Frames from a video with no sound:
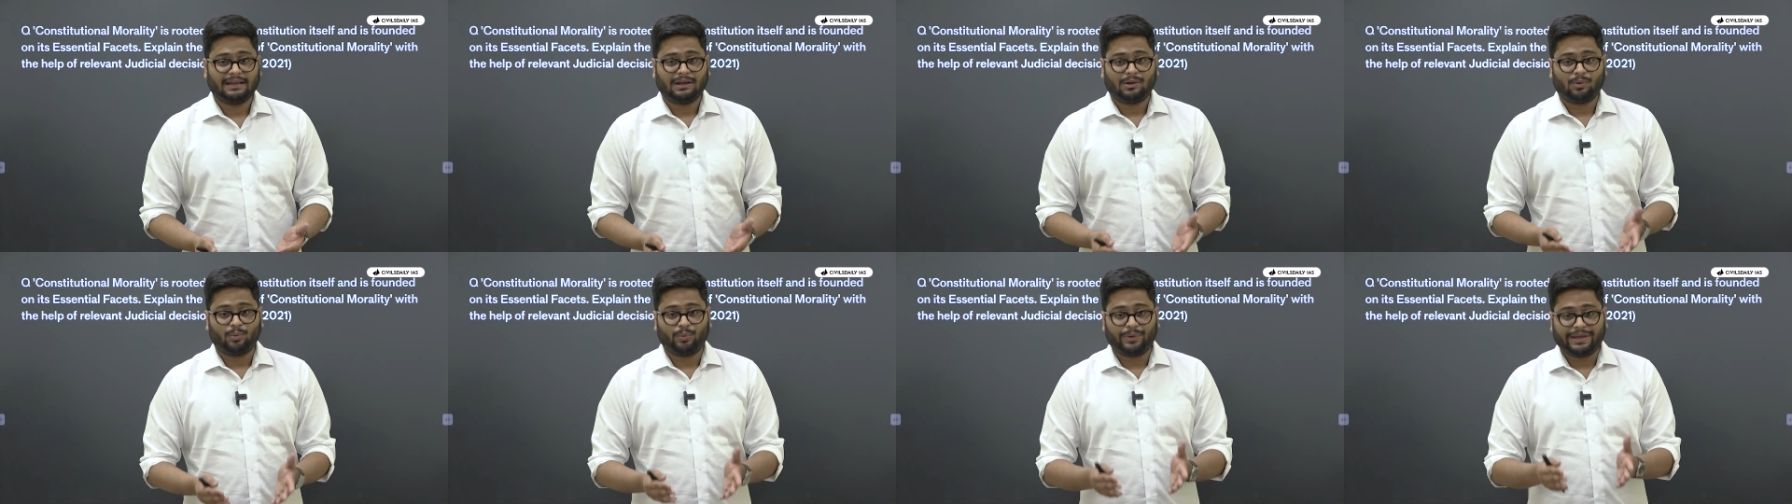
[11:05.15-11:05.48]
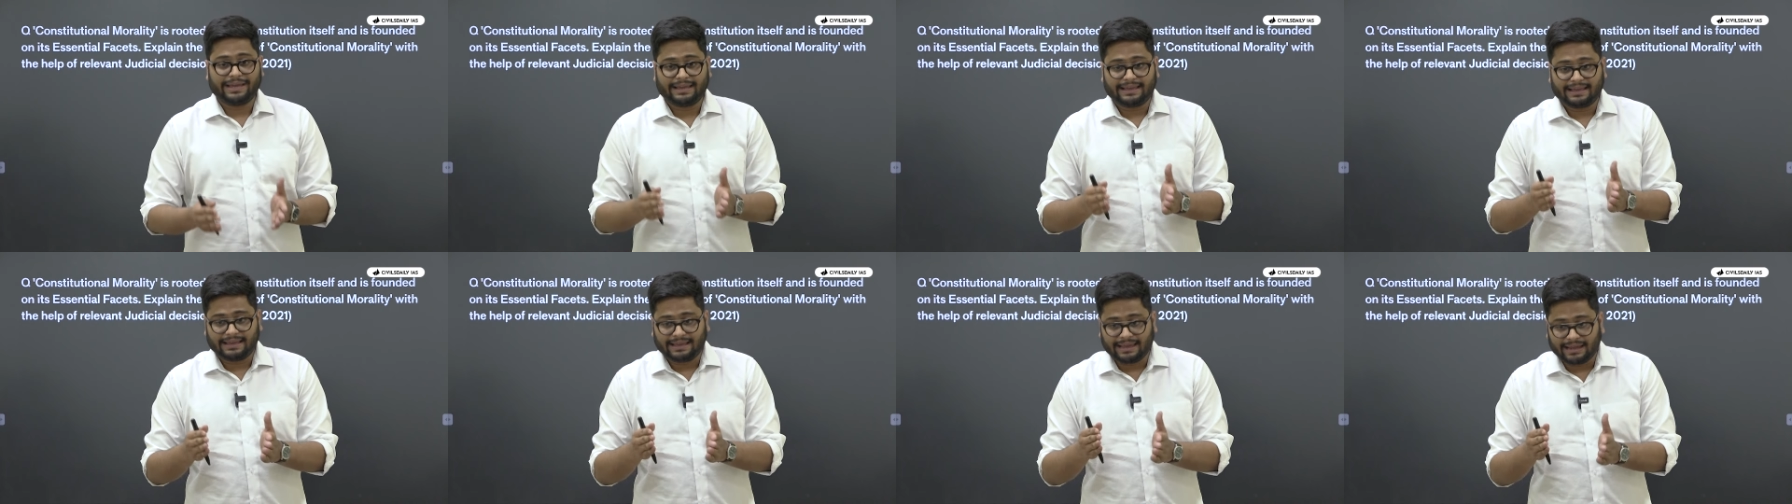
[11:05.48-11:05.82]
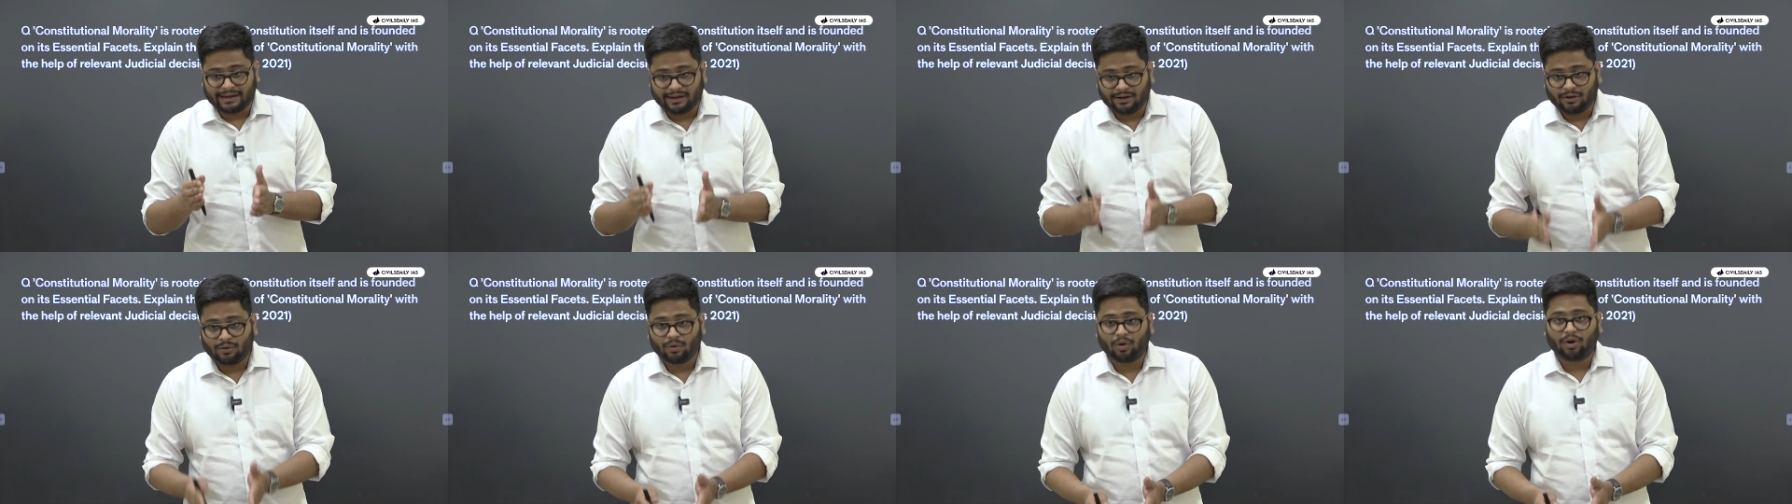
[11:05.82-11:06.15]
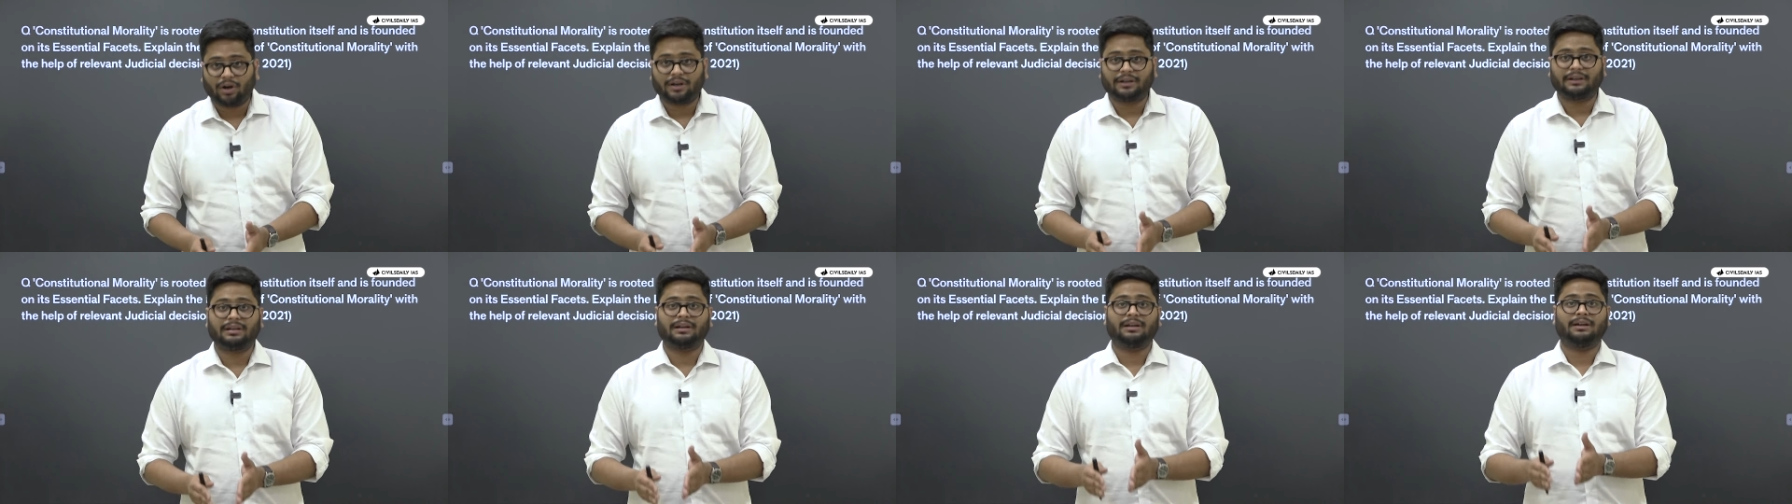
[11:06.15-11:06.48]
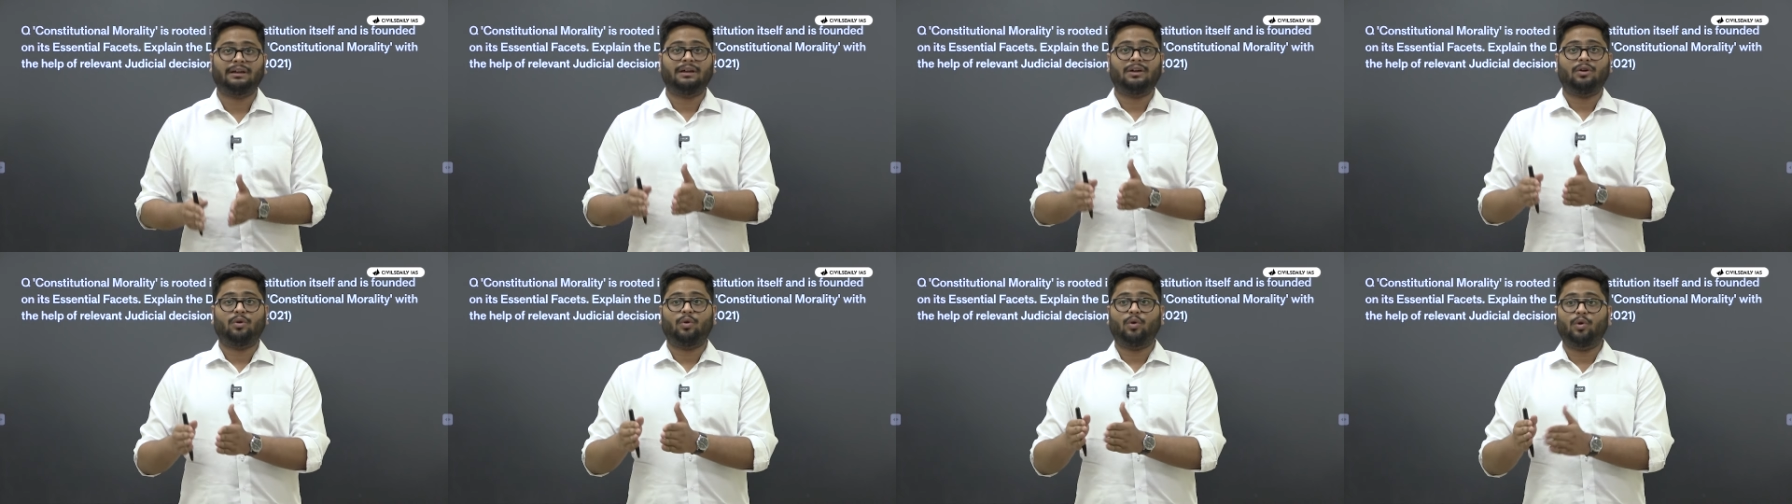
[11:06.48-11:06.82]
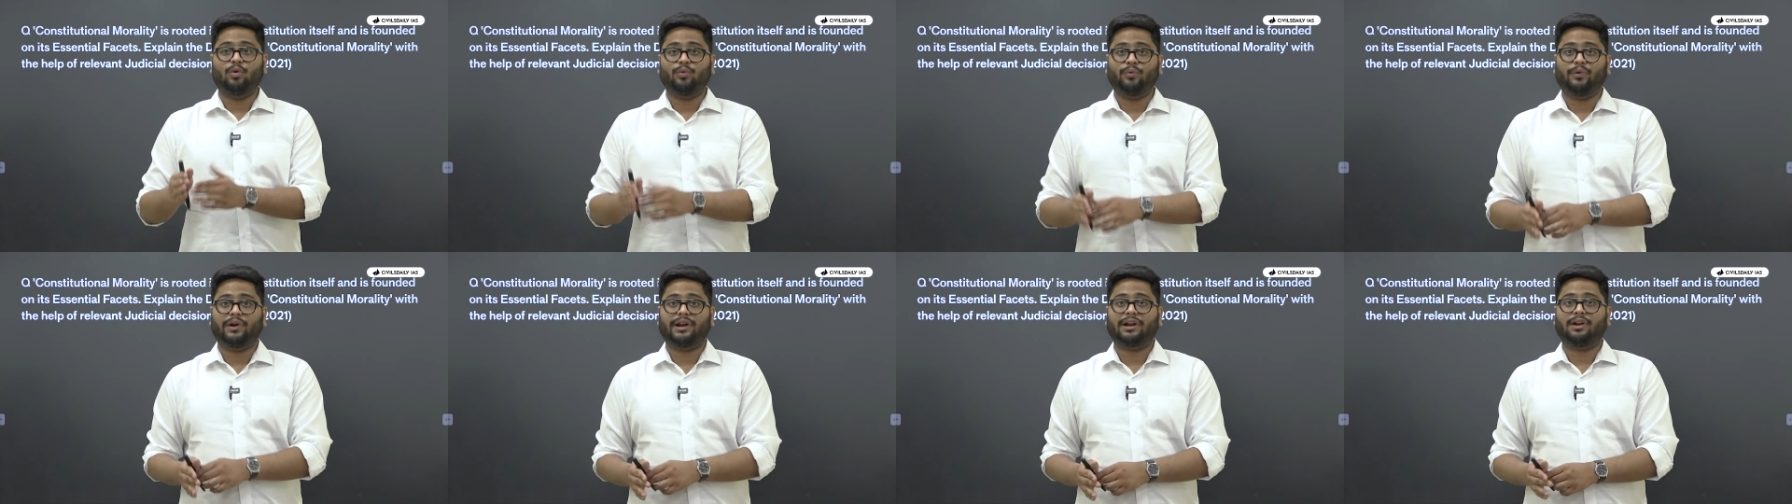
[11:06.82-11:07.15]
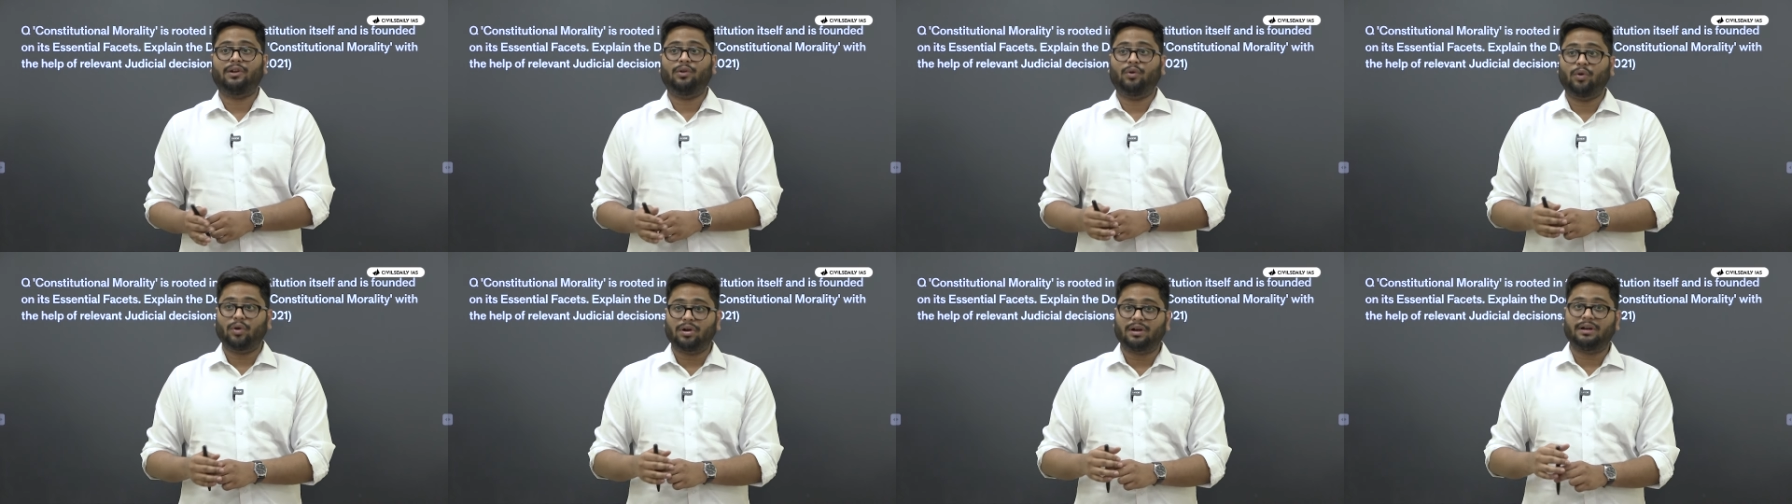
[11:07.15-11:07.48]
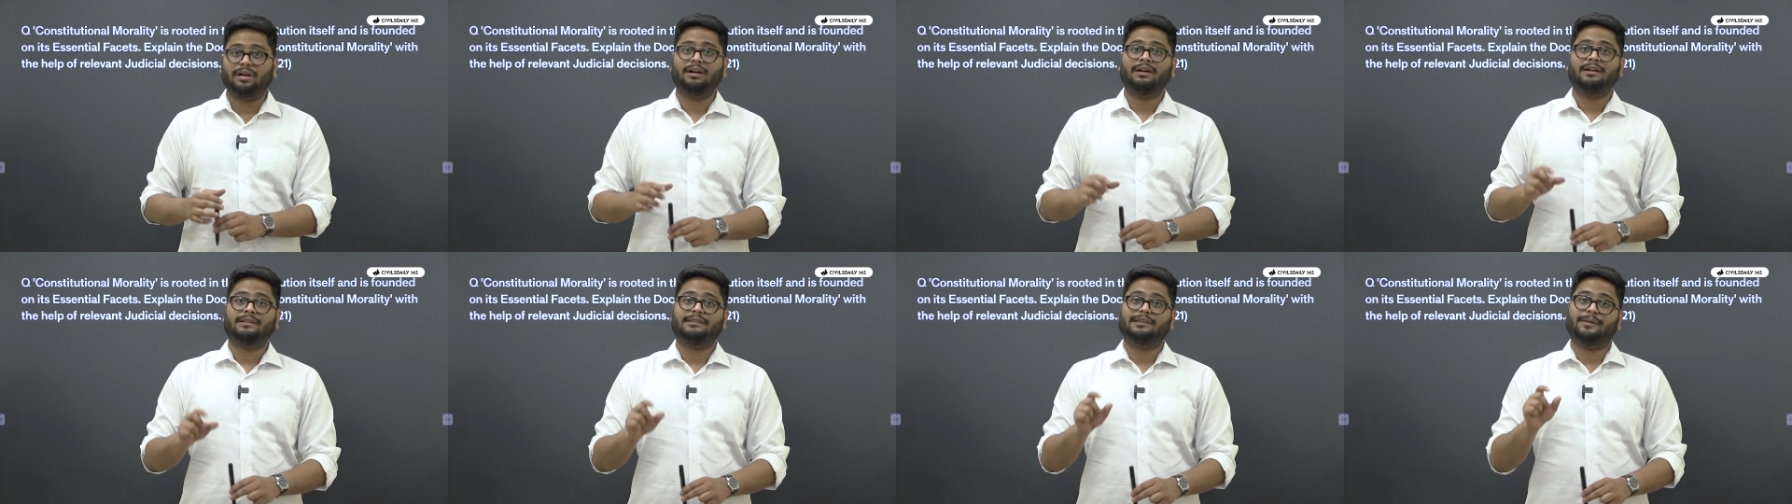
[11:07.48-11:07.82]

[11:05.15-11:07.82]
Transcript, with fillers: we cannot overlook